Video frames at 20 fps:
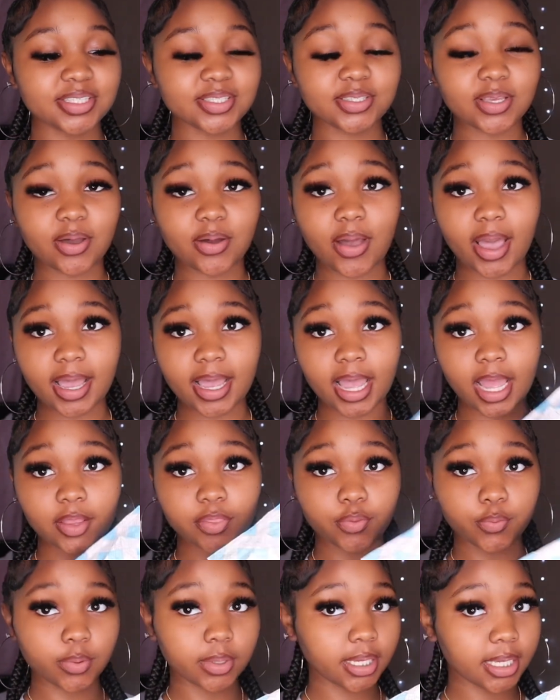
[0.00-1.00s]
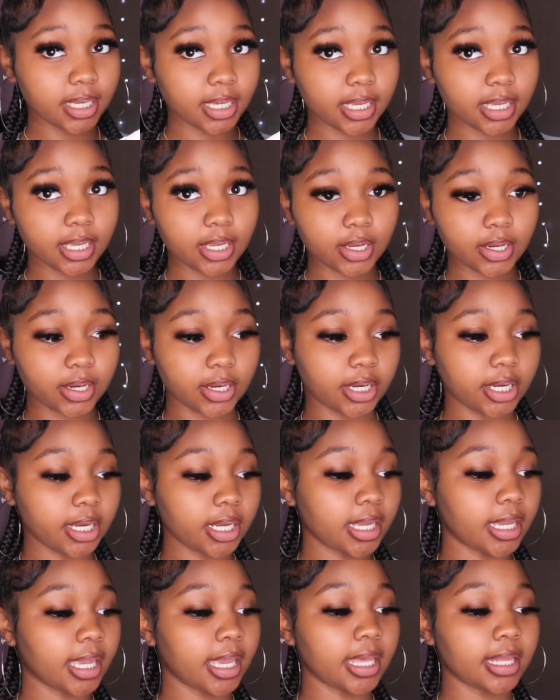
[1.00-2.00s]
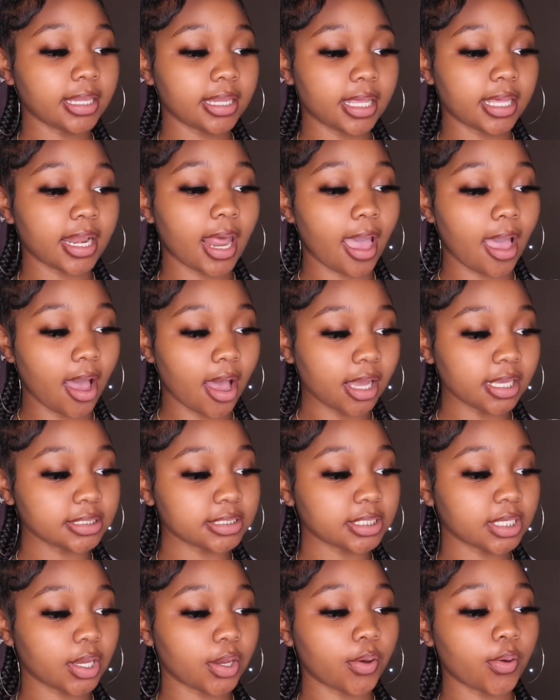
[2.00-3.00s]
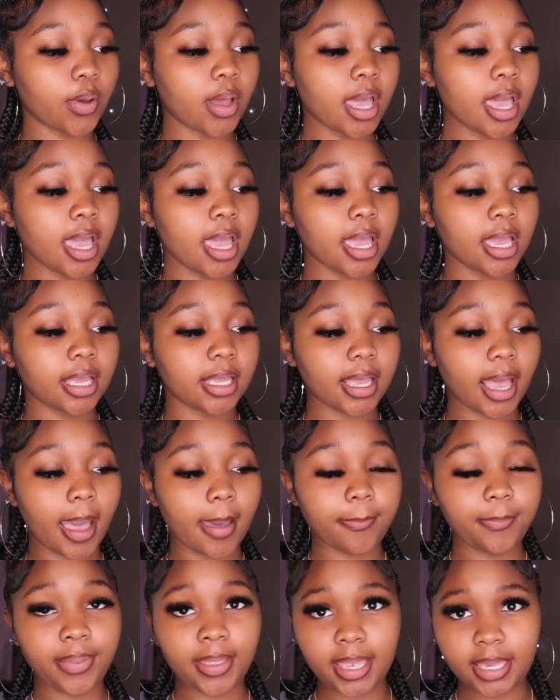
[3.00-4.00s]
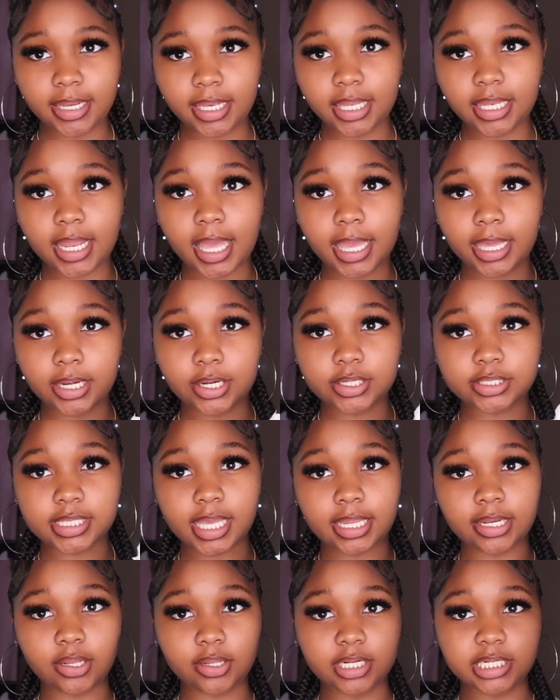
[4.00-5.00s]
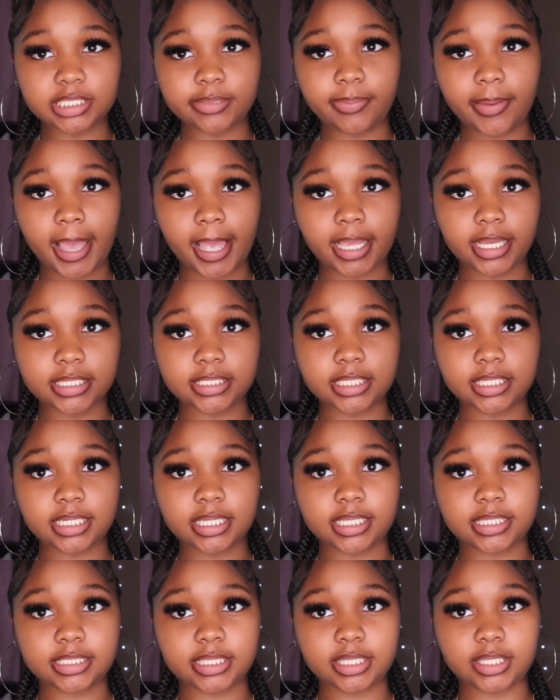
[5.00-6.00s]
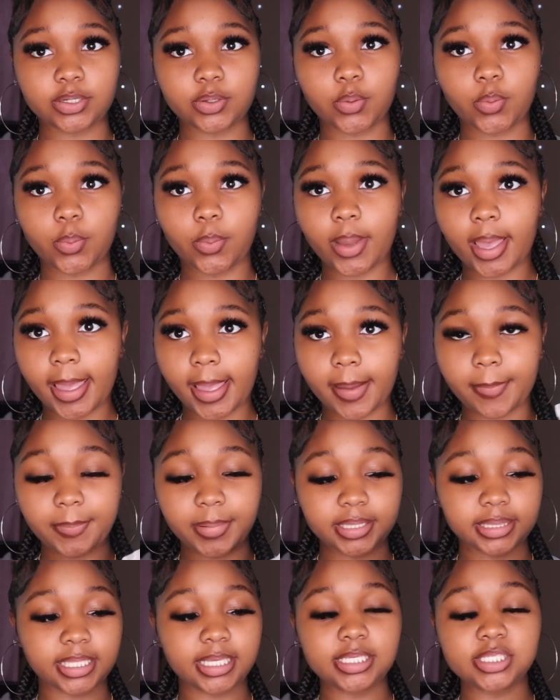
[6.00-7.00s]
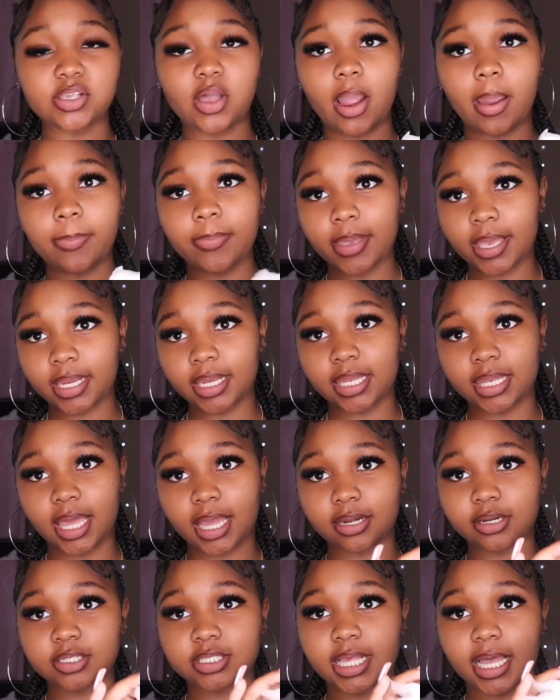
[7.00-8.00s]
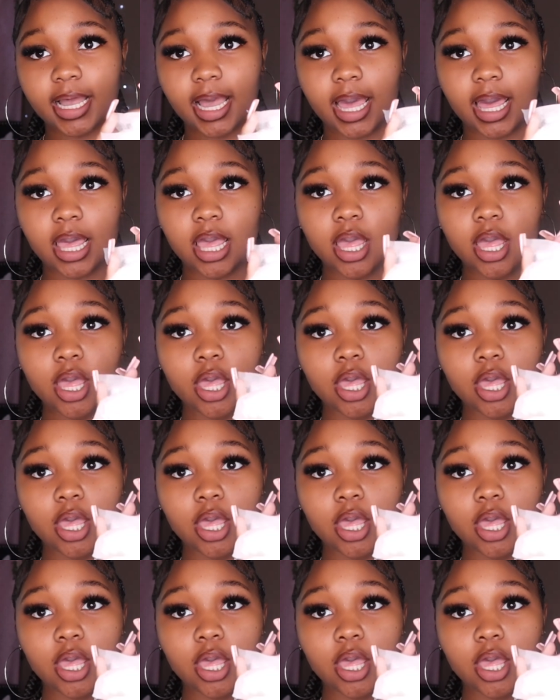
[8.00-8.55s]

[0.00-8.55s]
so i got three in here and then i also got panty liners i know this packaging is a little whack but these are panty liners i got